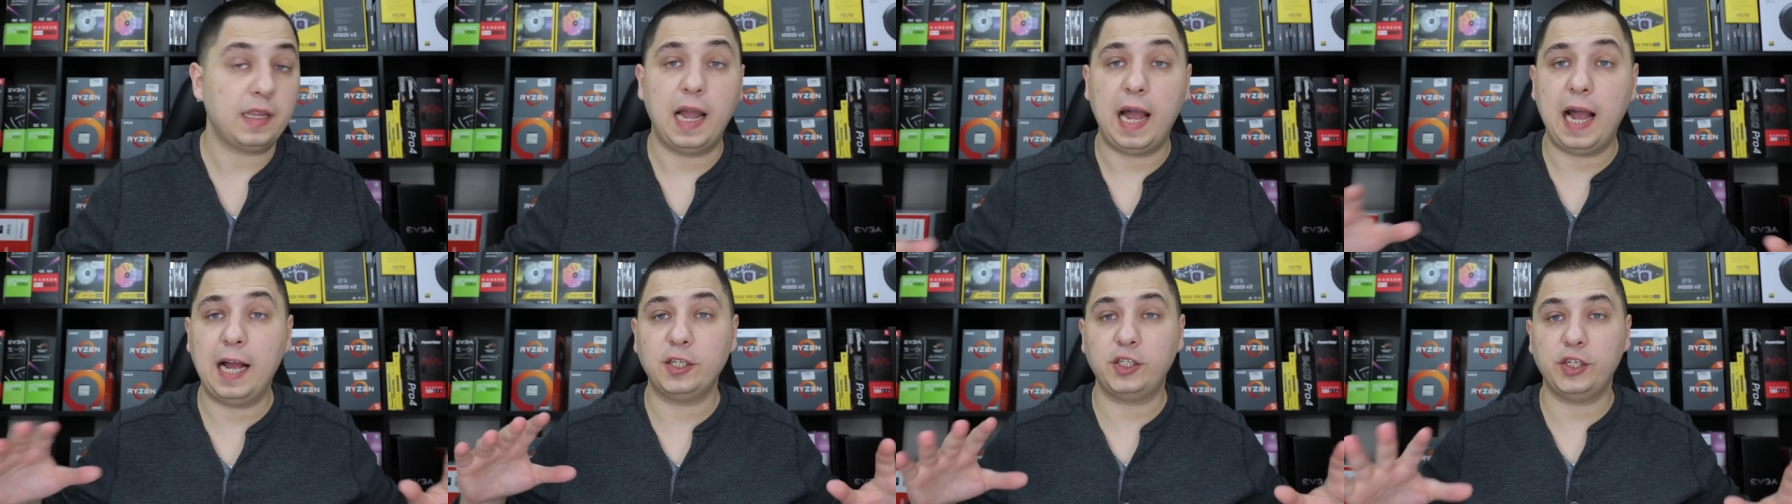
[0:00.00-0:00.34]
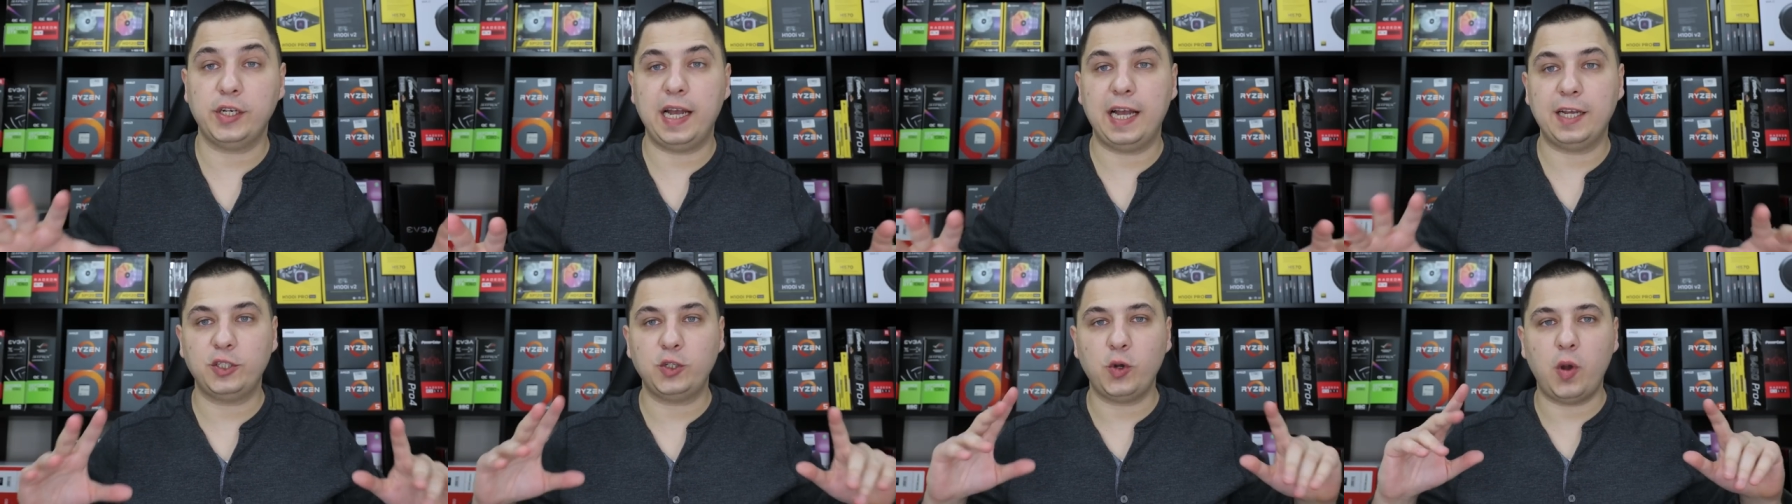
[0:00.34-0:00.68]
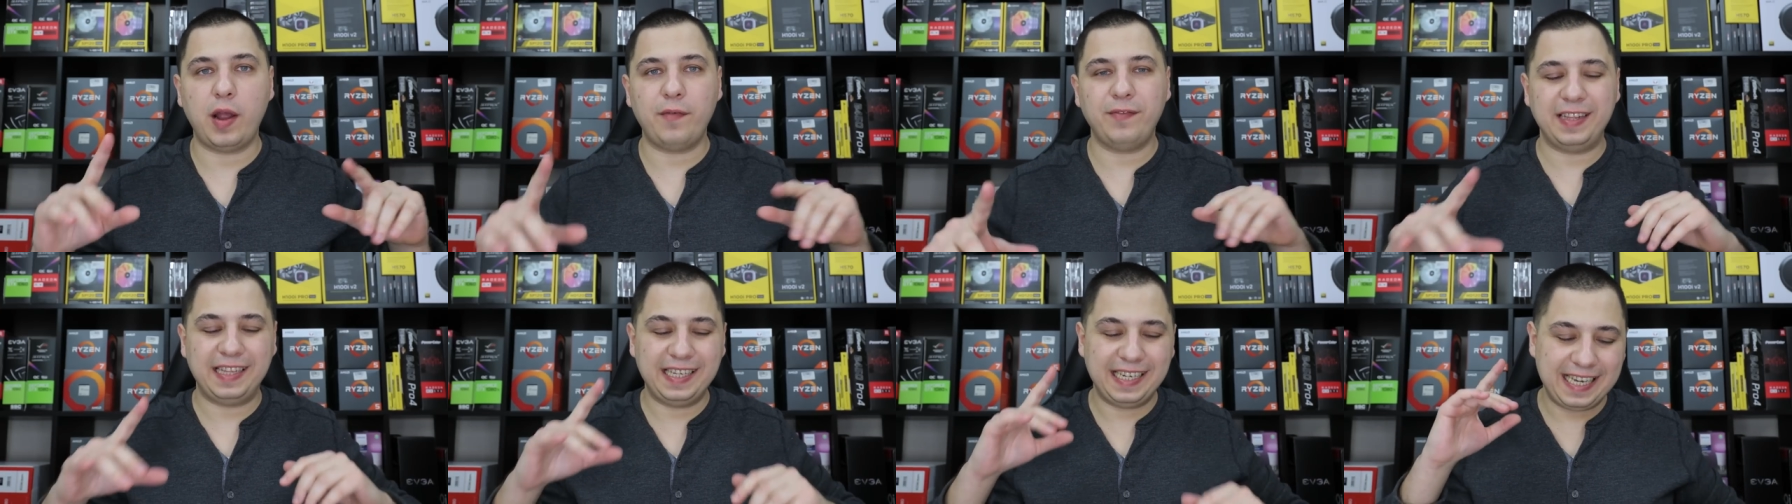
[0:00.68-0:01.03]
All right, so guys, so
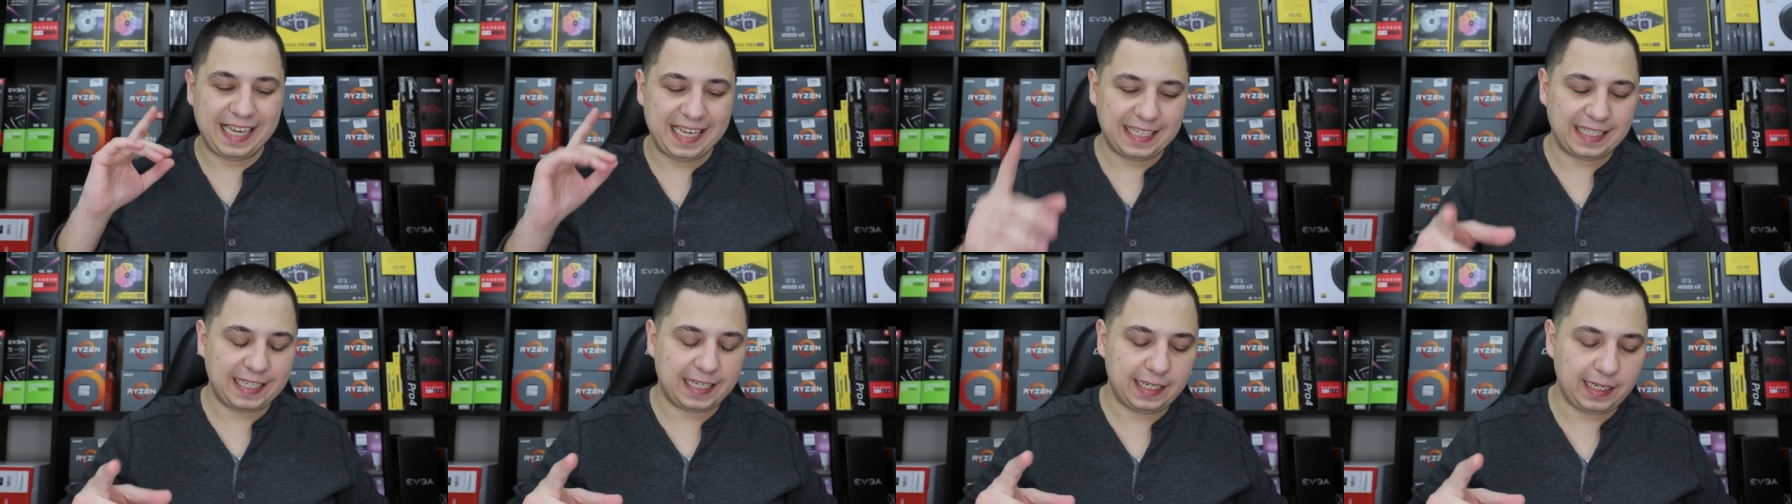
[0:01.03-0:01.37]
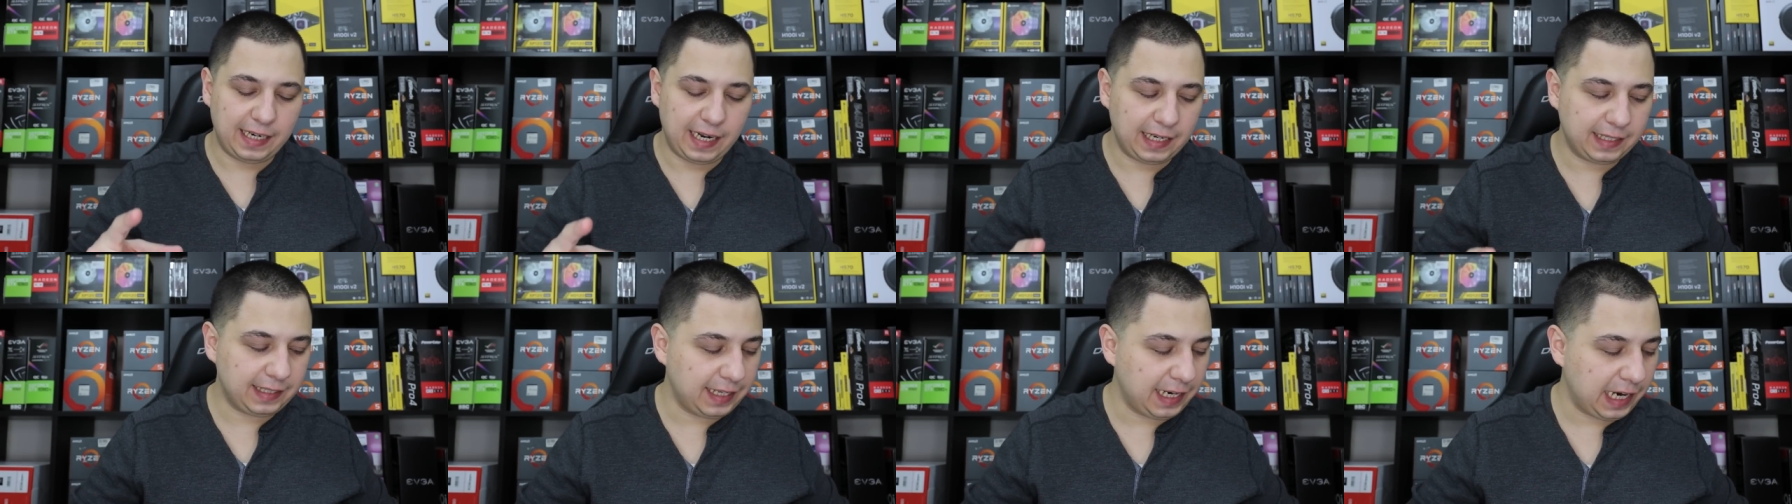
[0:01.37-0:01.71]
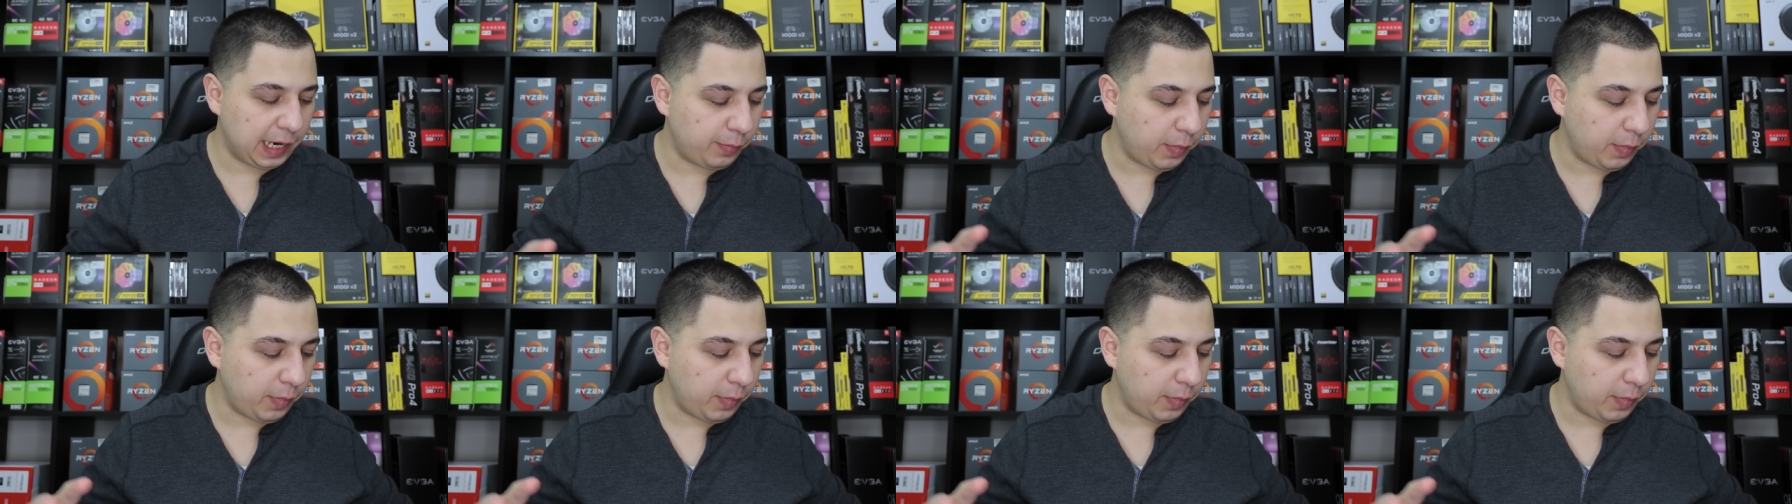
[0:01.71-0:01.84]
everything is connected.